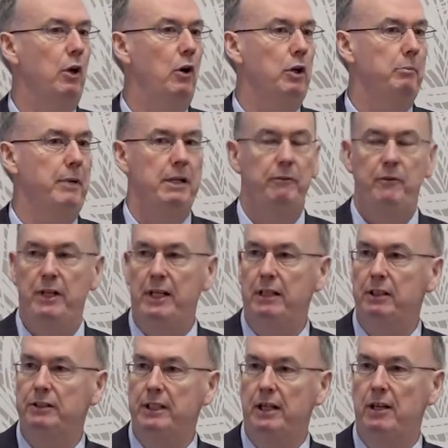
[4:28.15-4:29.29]
automated
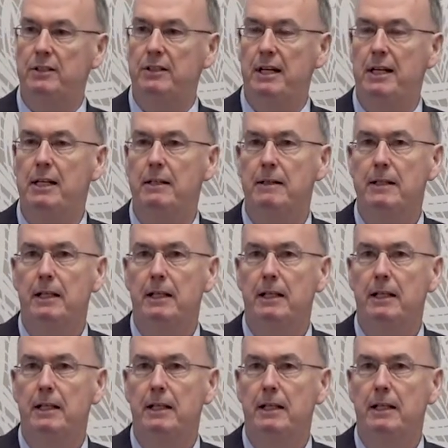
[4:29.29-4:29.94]
vehicles in our state.